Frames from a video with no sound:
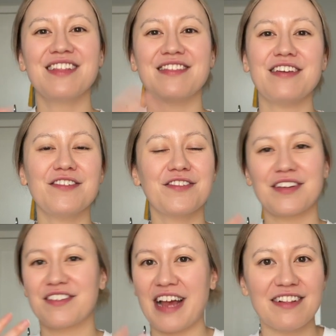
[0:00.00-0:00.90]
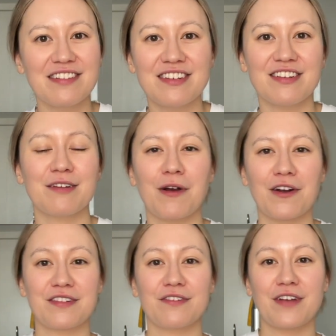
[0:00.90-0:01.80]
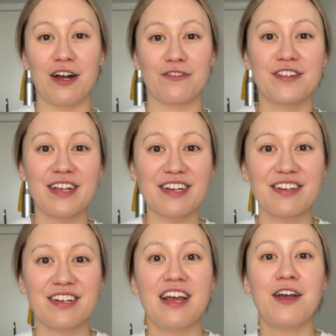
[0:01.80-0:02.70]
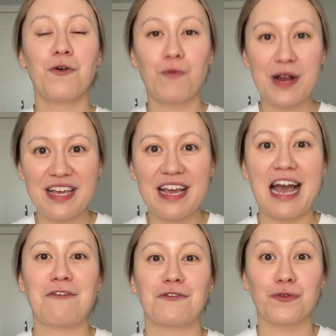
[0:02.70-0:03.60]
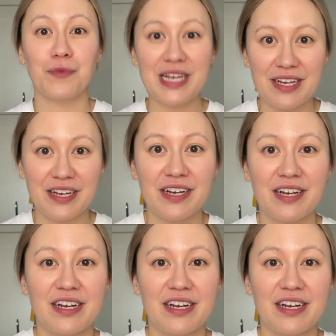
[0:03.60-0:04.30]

these challenging parts of conversation week after week.